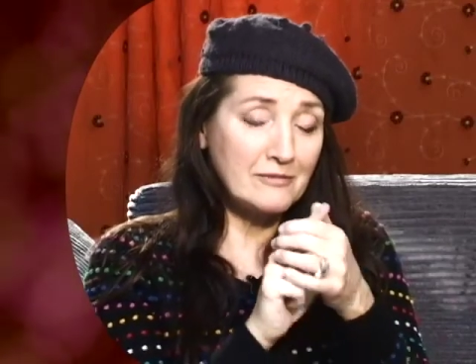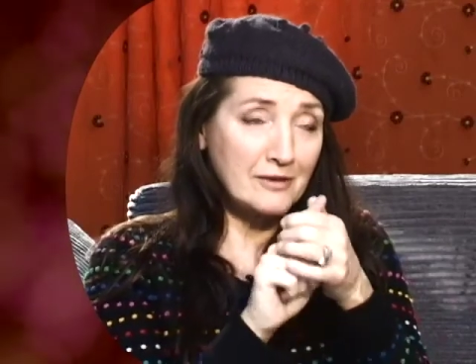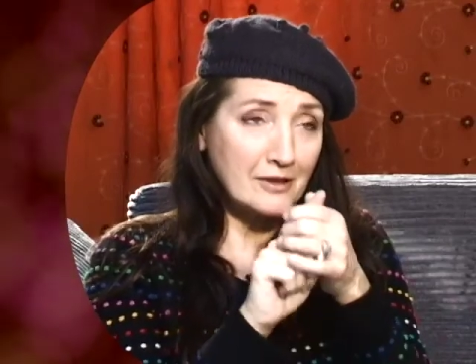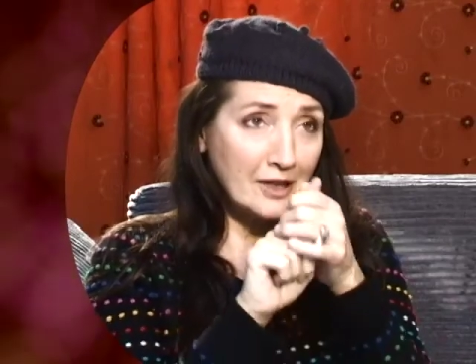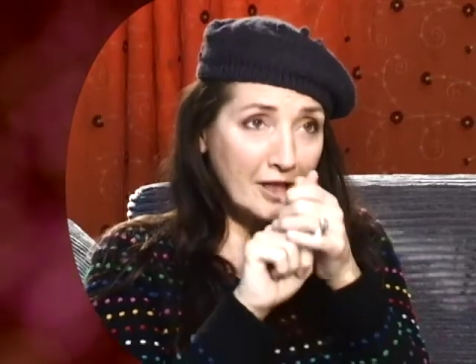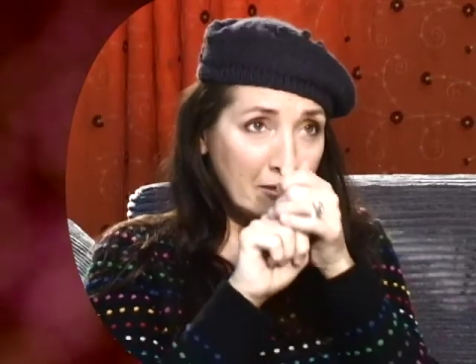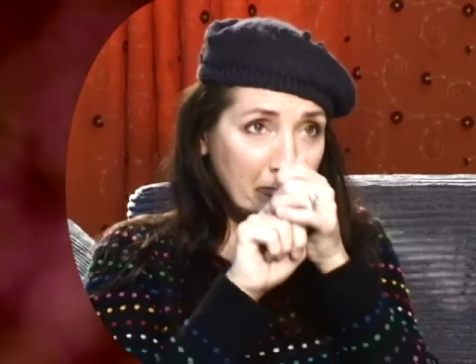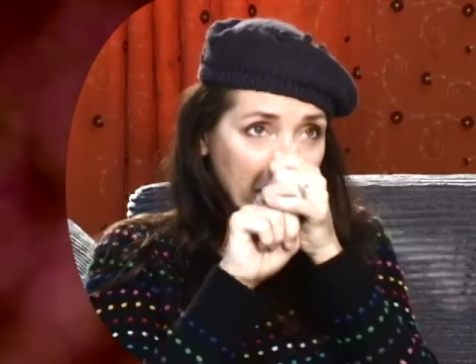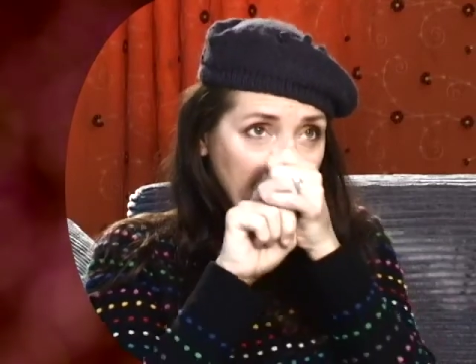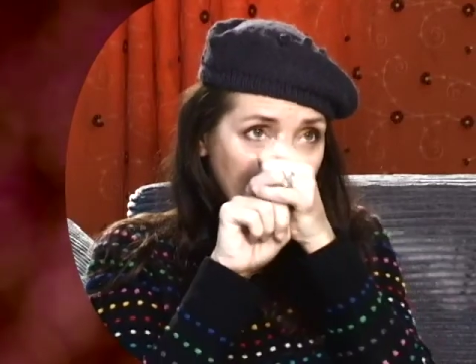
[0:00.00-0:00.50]

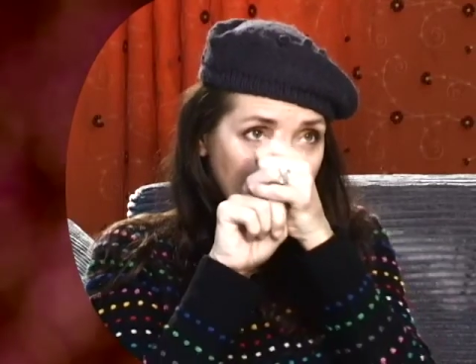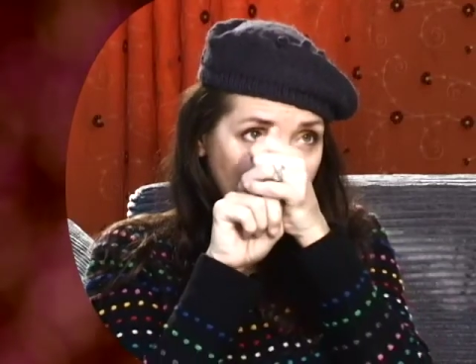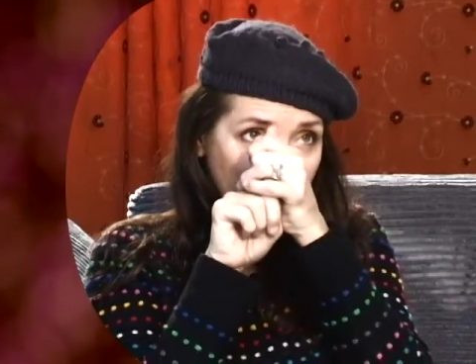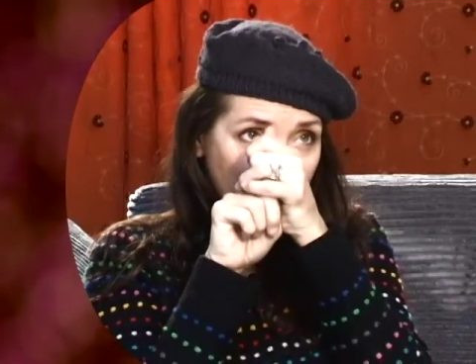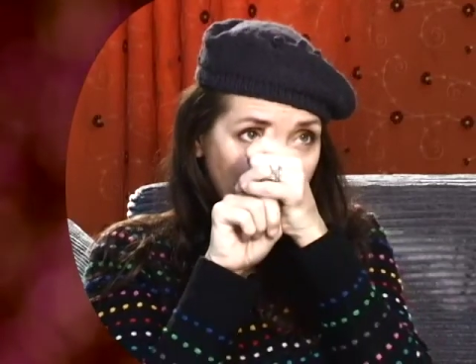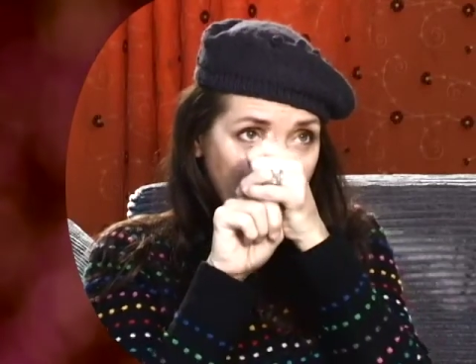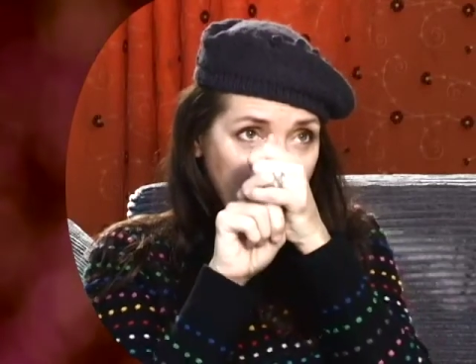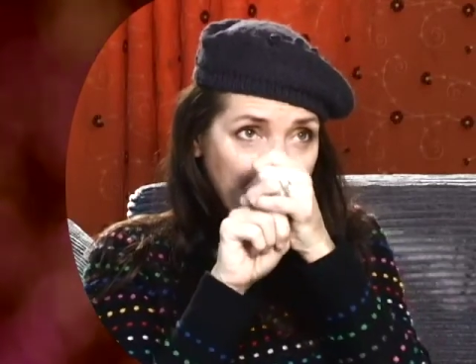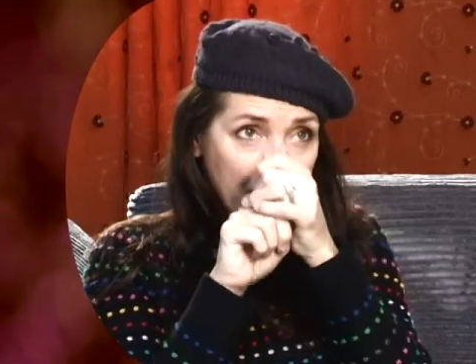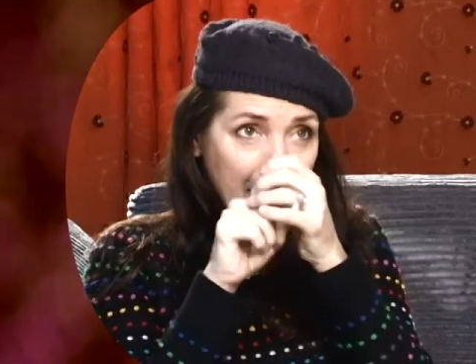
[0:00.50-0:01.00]
that
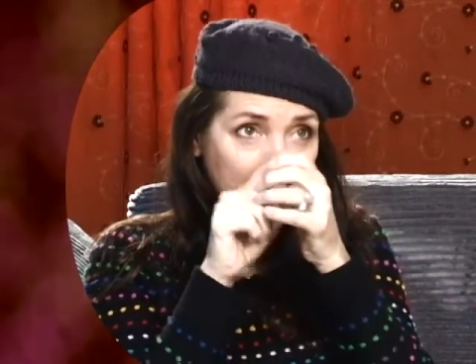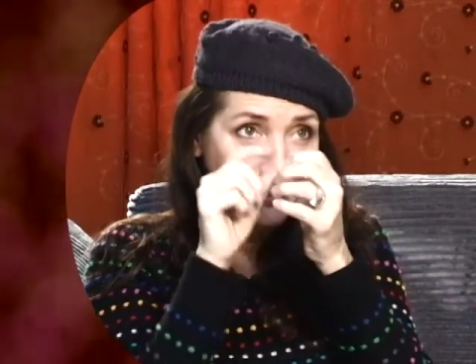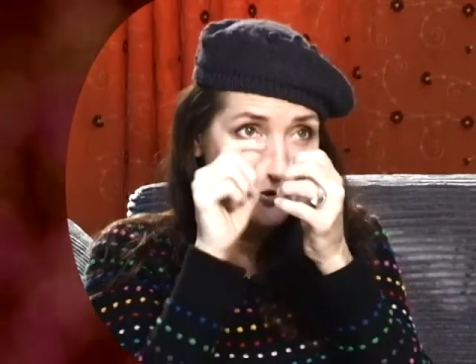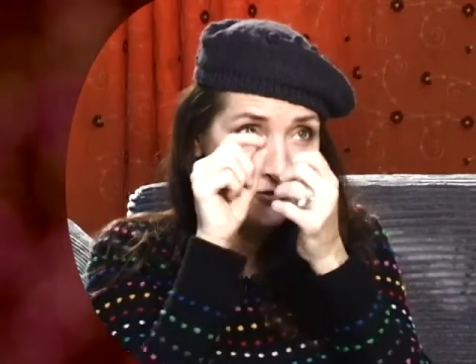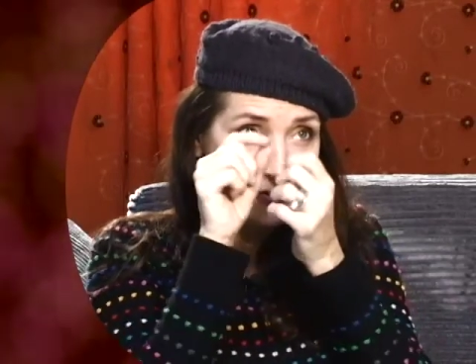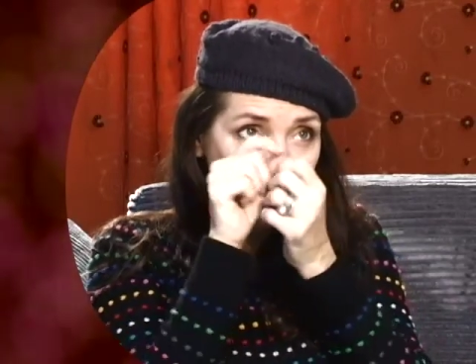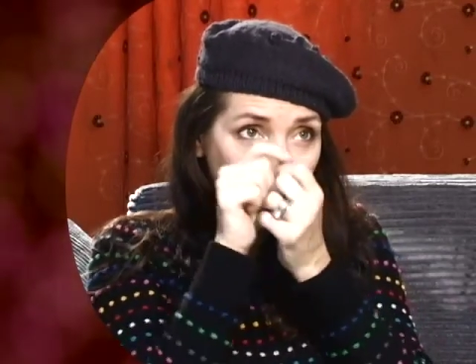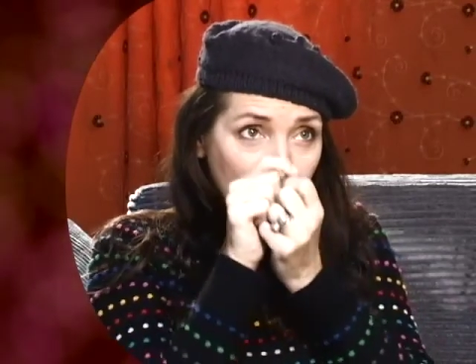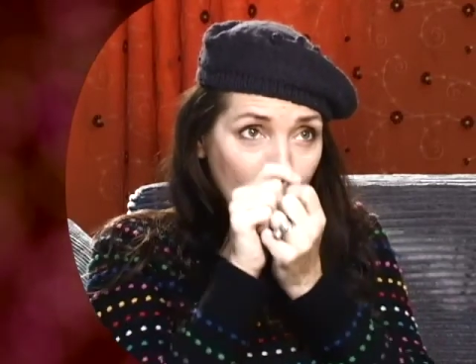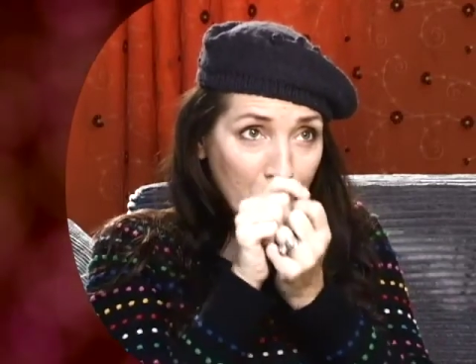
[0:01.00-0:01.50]
big, and
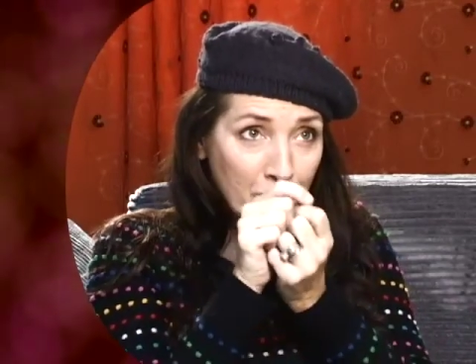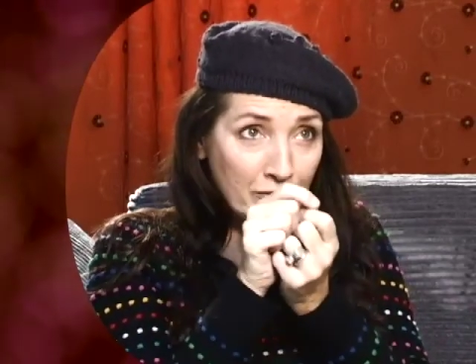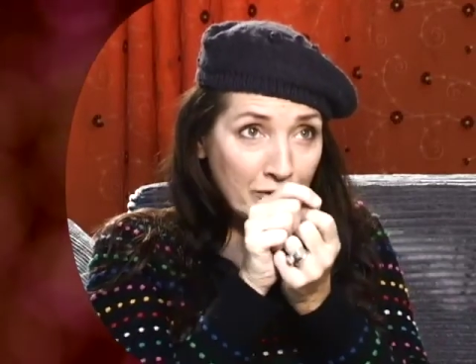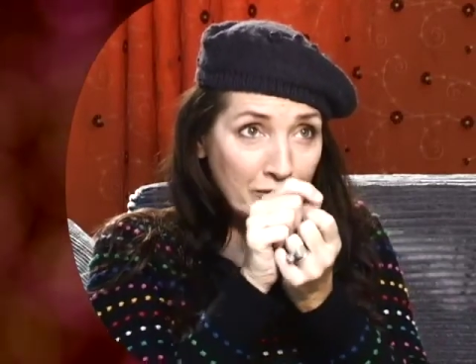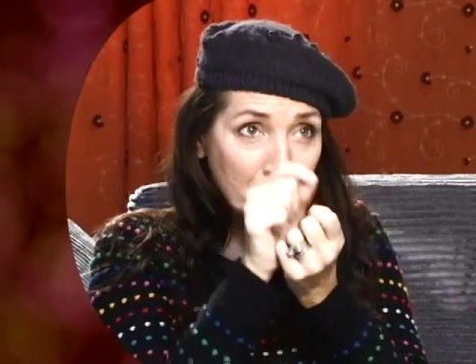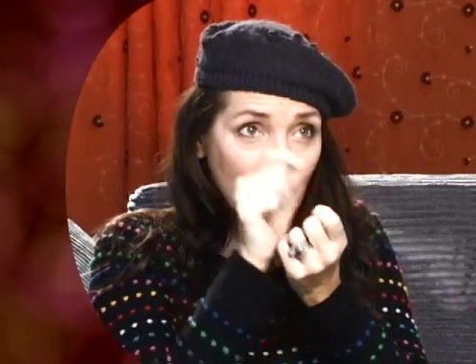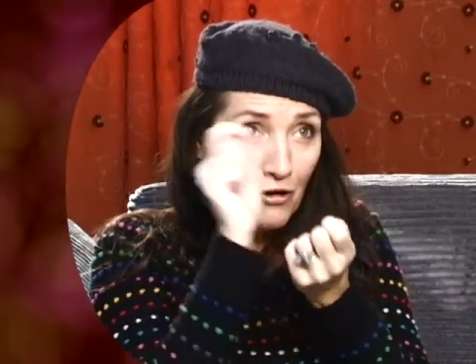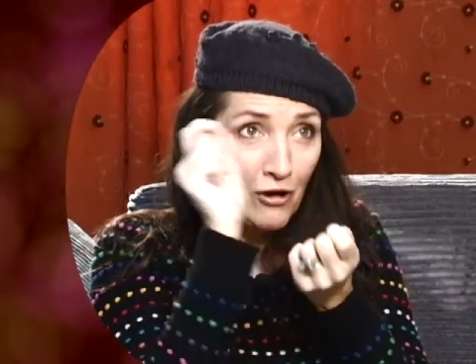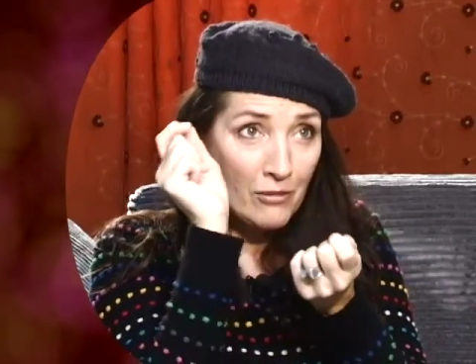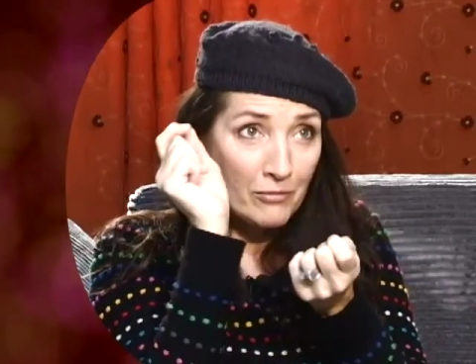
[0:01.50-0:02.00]
you can open
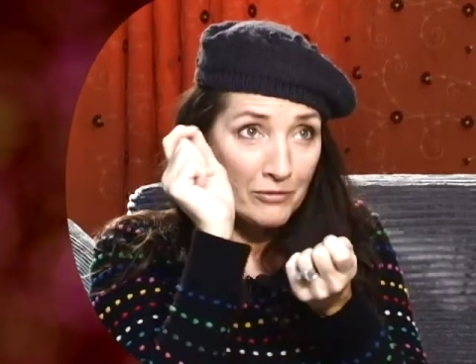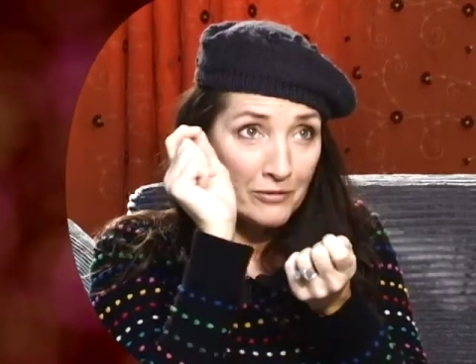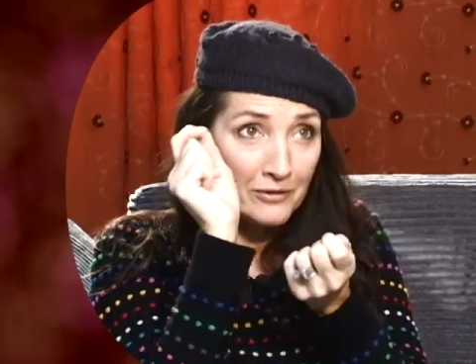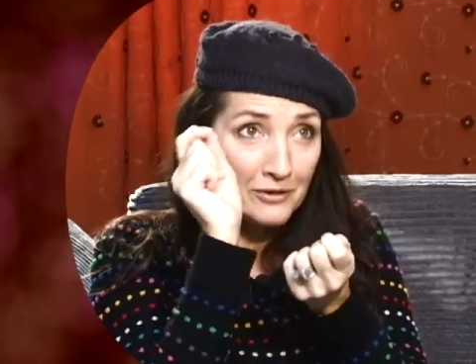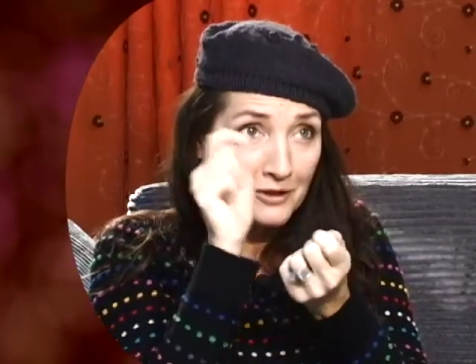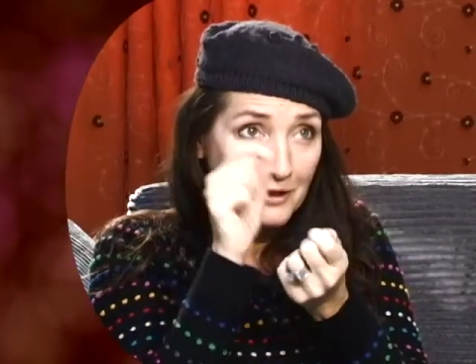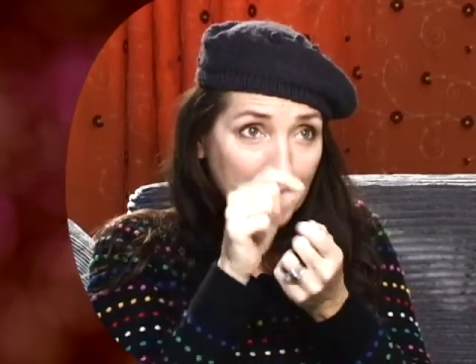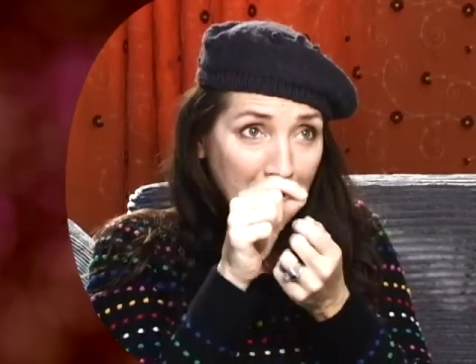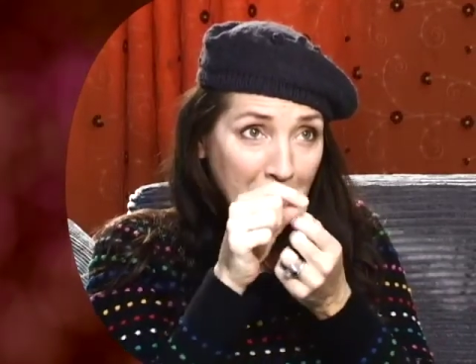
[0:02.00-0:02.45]
the top.